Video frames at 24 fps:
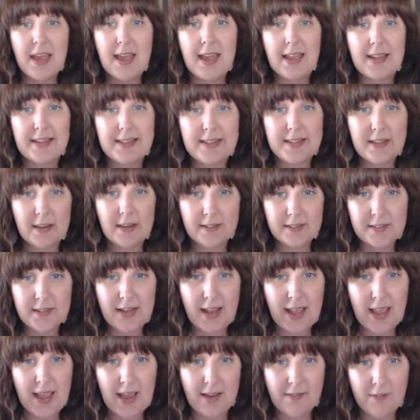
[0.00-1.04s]
it
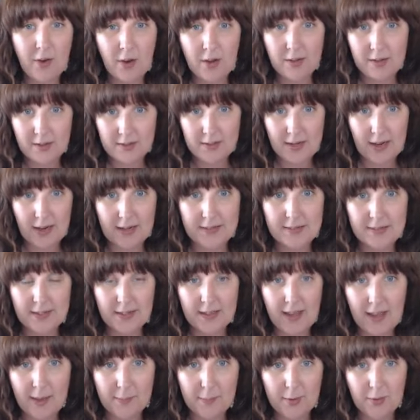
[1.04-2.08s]
doesn't have all the
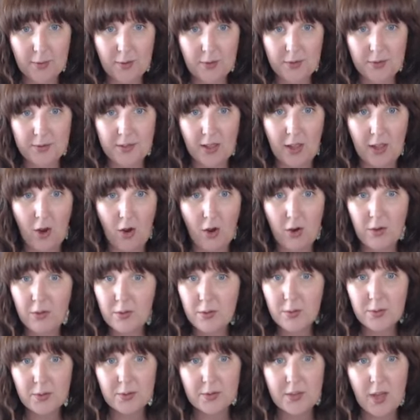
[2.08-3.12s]
toxic chemicals that all
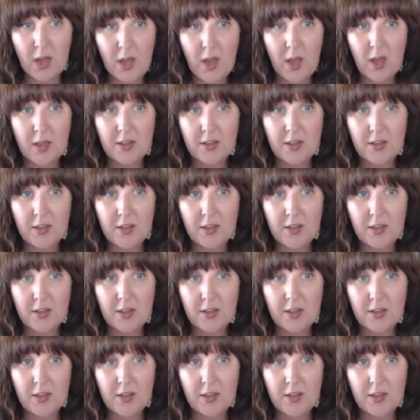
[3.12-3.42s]
those